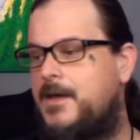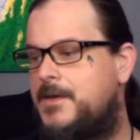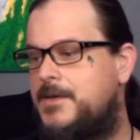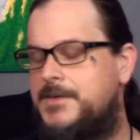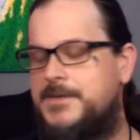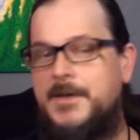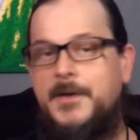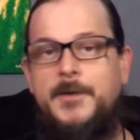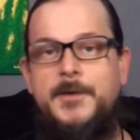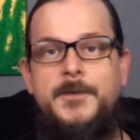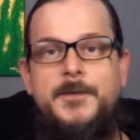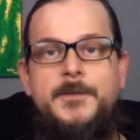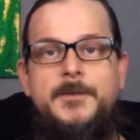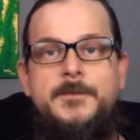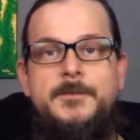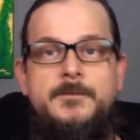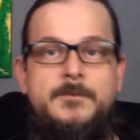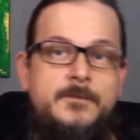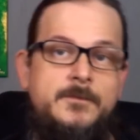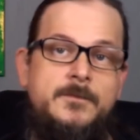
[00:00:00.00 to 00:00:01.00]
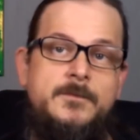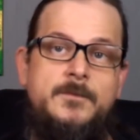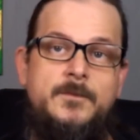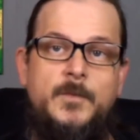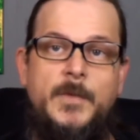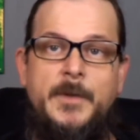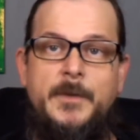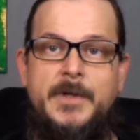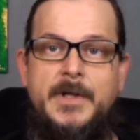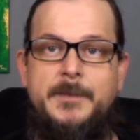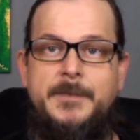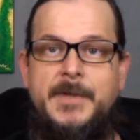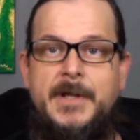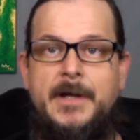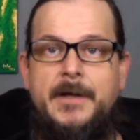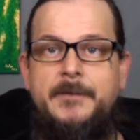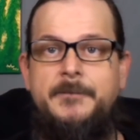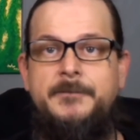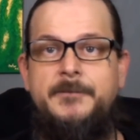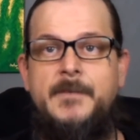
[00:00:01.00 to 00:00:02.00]
So we went up
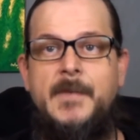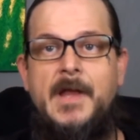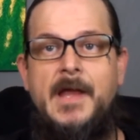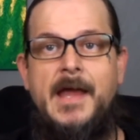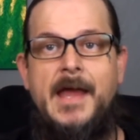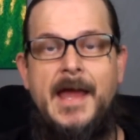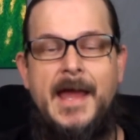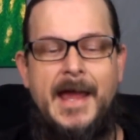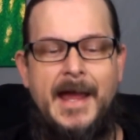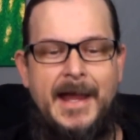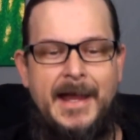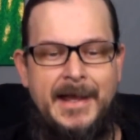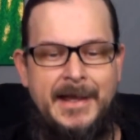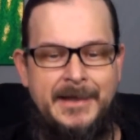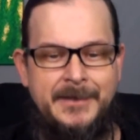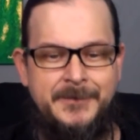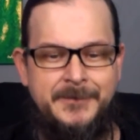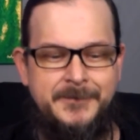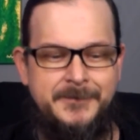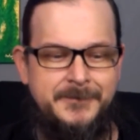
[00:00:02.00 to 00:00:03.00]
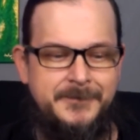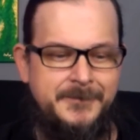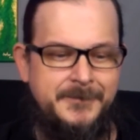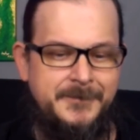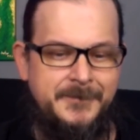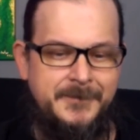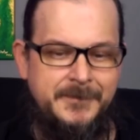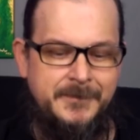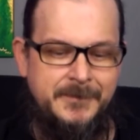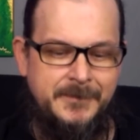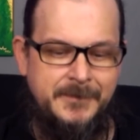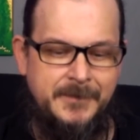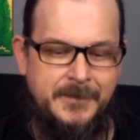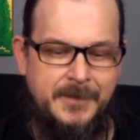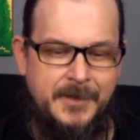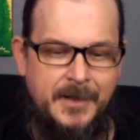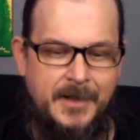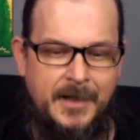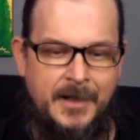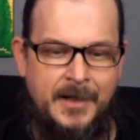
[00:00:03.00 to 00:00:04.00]
there and,
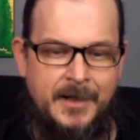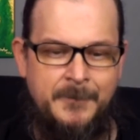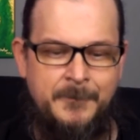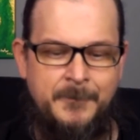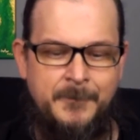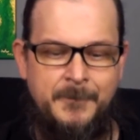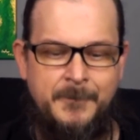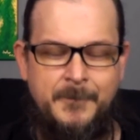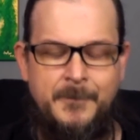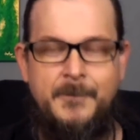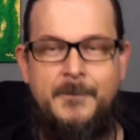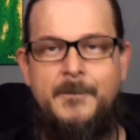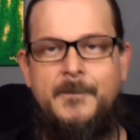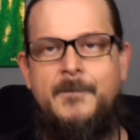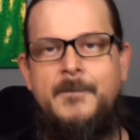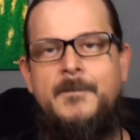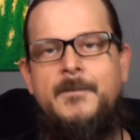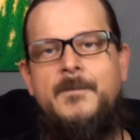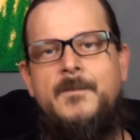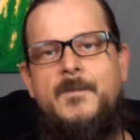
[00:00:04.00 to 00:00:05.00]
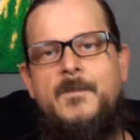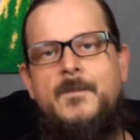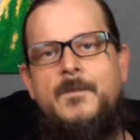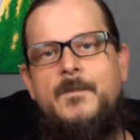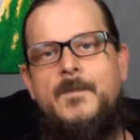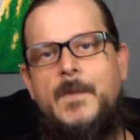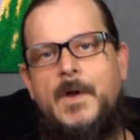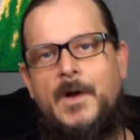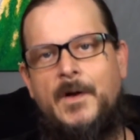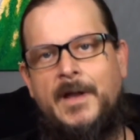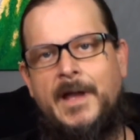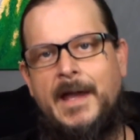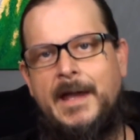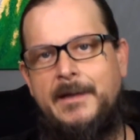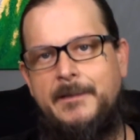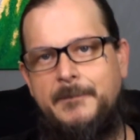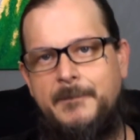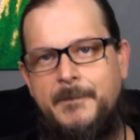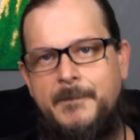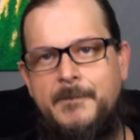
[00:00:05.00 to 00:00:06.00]

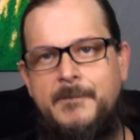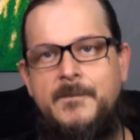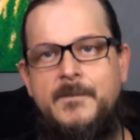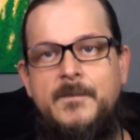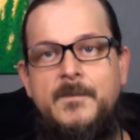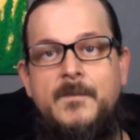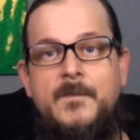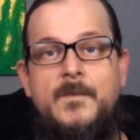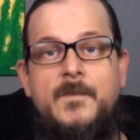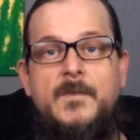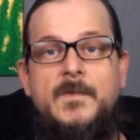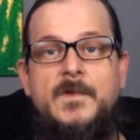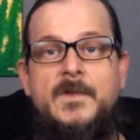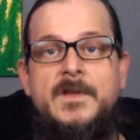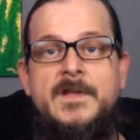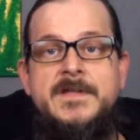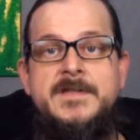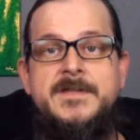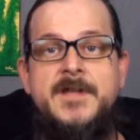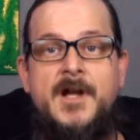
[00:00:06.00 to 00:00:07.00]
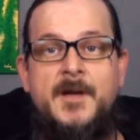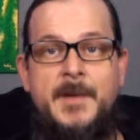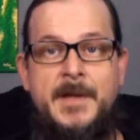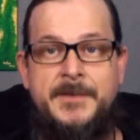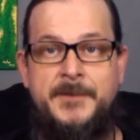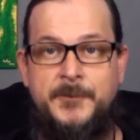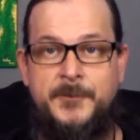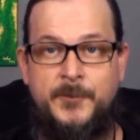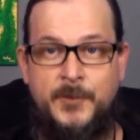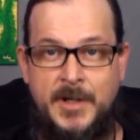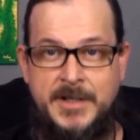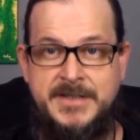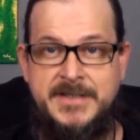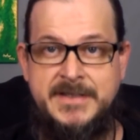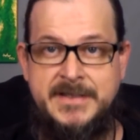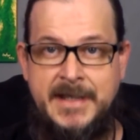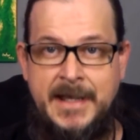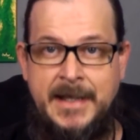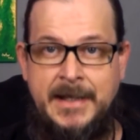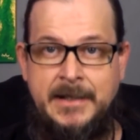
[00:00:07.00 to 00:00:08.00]
okay, let's talk about the rust
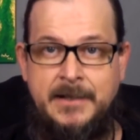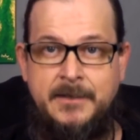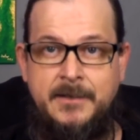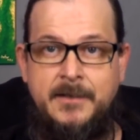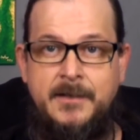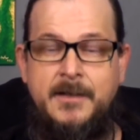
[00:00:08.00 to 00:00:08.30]
stain.